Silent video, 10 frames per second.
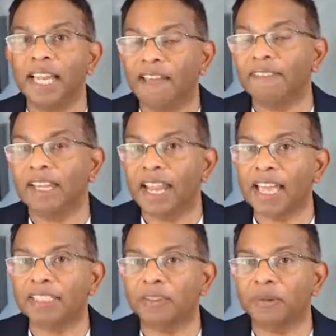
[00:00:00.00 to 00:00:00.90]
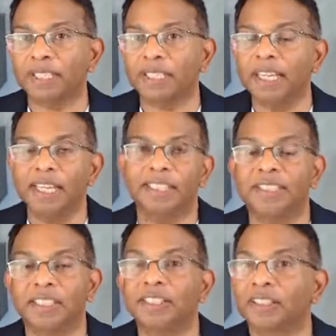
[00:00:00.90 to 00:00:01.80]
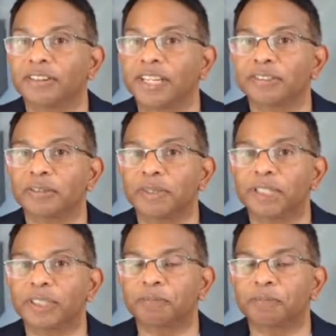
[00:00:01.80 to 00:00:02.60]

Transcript: And the last one is digital transformation.